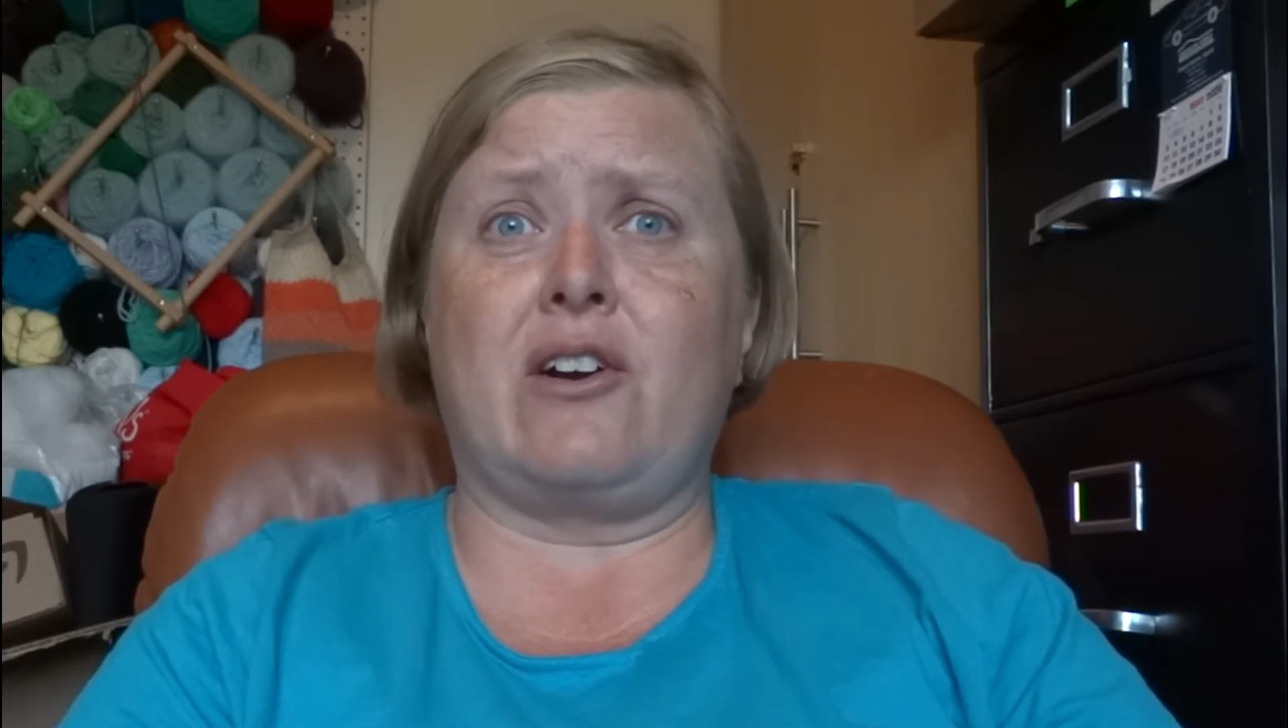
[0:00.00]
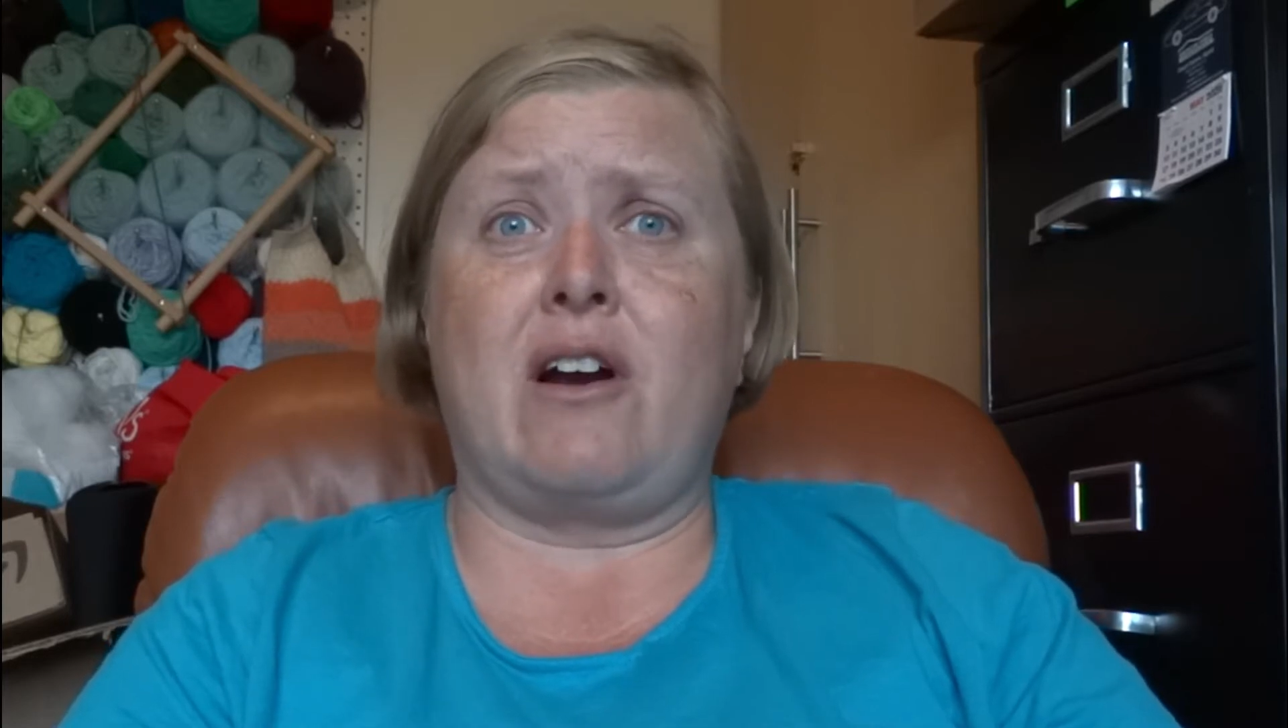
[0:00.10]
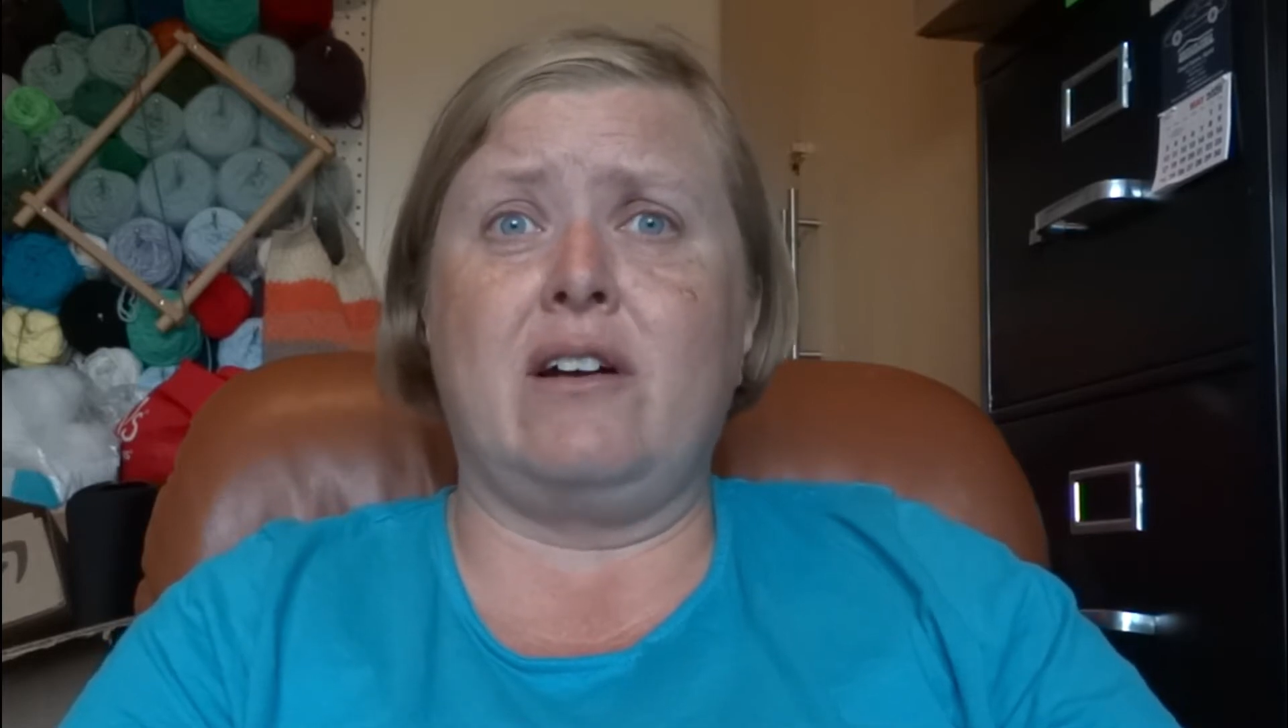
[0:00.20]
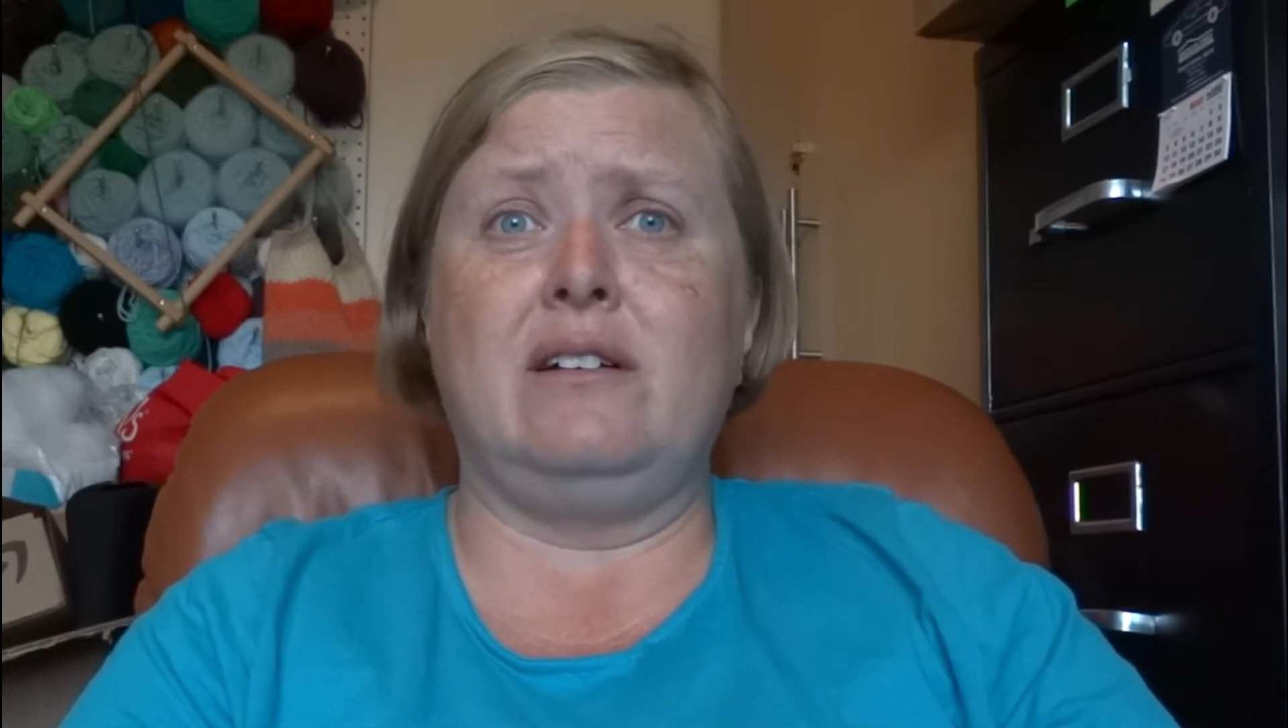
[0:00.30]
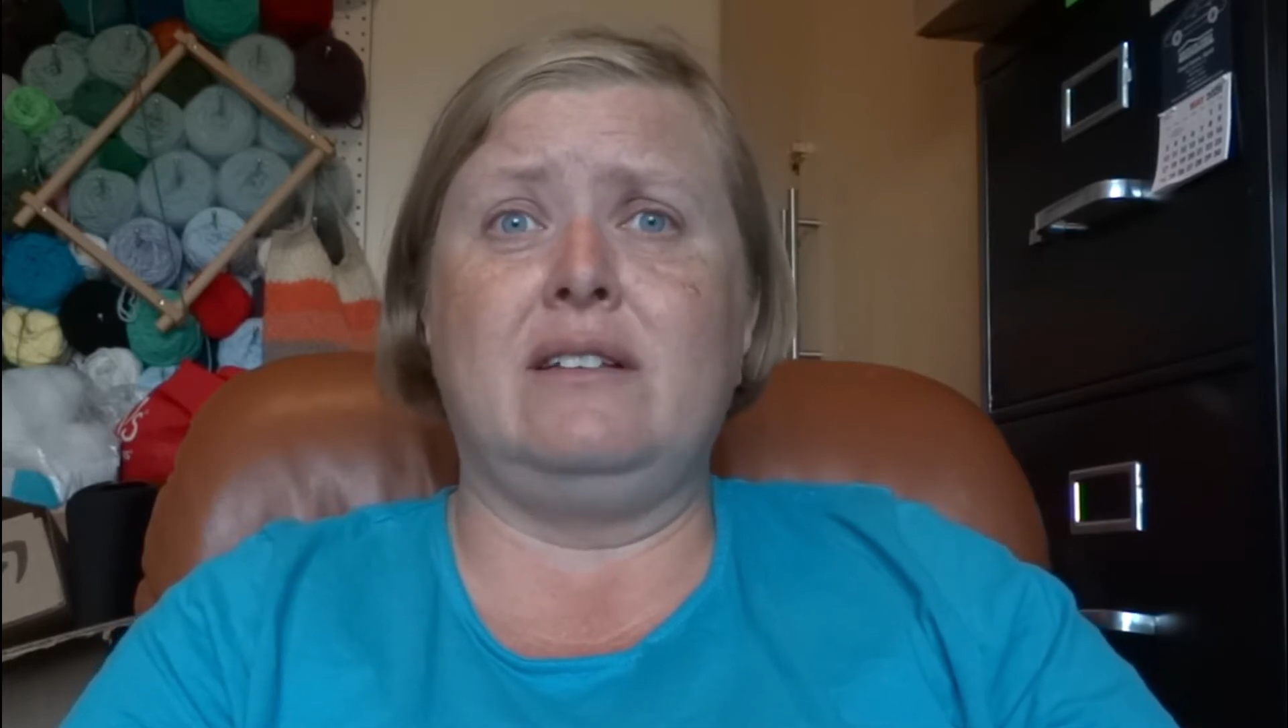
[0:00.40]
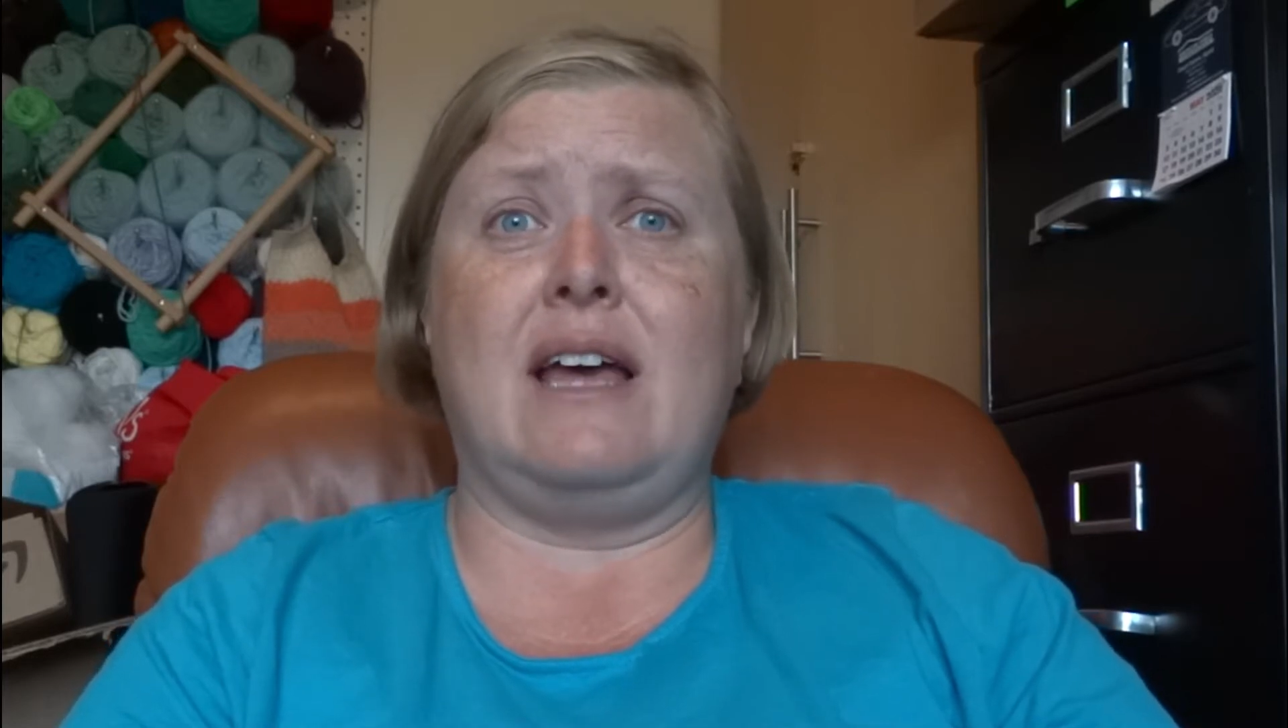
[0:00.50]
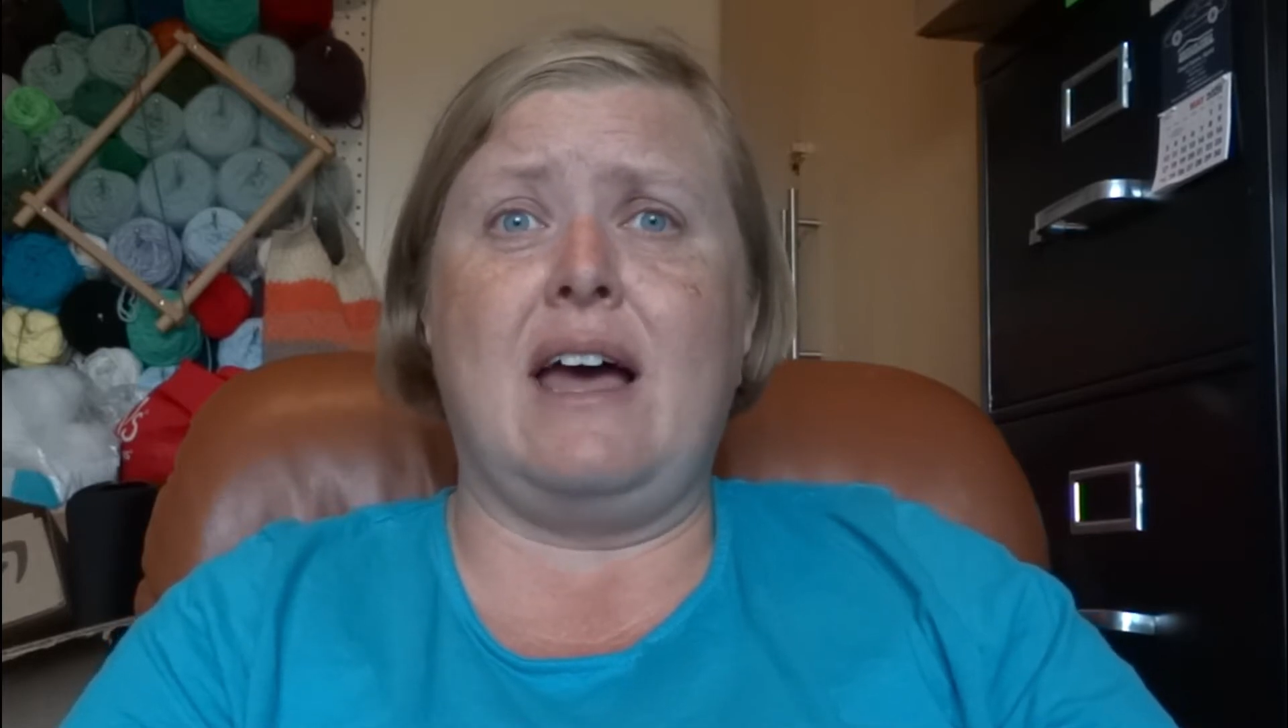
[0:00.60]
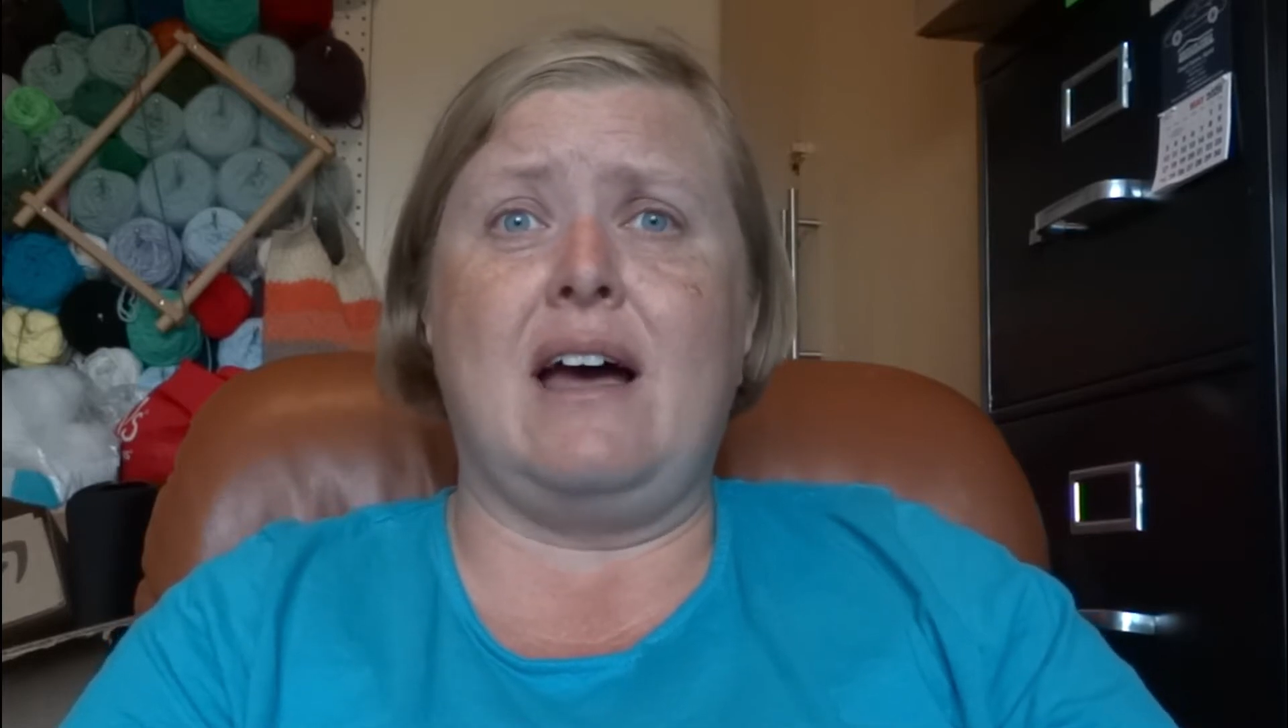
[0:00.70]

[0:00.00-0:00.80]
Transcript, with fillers: garden that